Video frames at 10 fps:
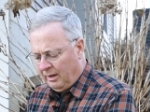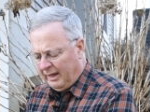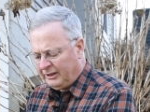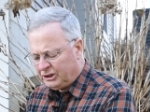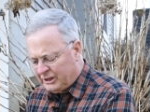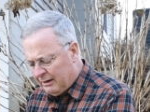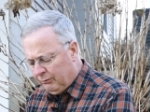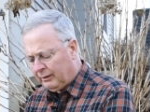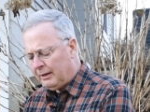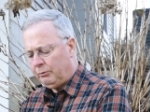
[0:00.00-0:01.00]
And
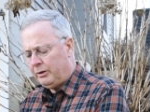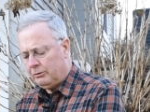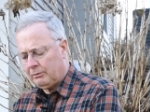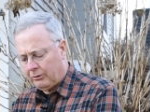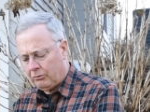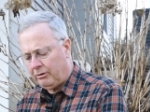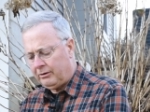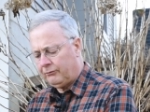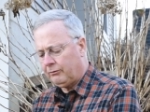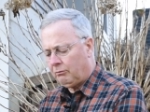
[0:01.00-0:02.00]
generally when you are going
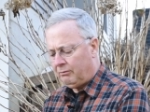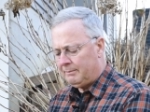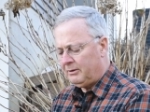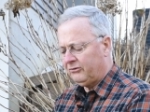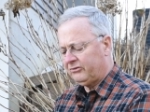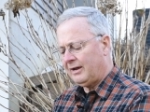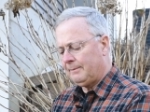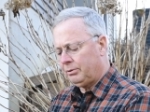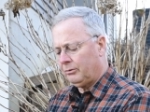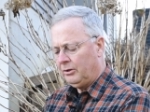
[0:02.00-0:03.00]
for a ribbon
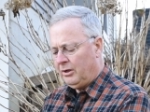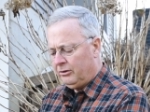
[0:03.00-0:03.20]
sample,